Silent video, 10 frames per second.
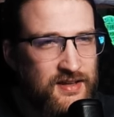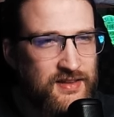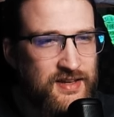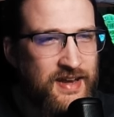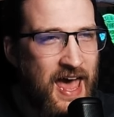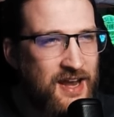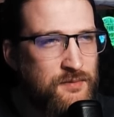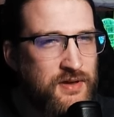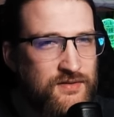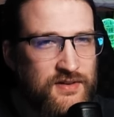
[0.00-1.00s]
The
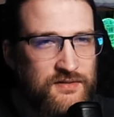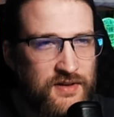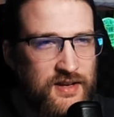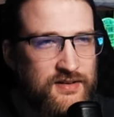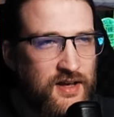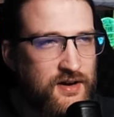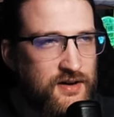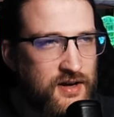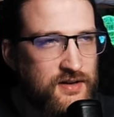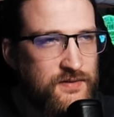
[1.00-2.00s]
anatomy of an event deck, right?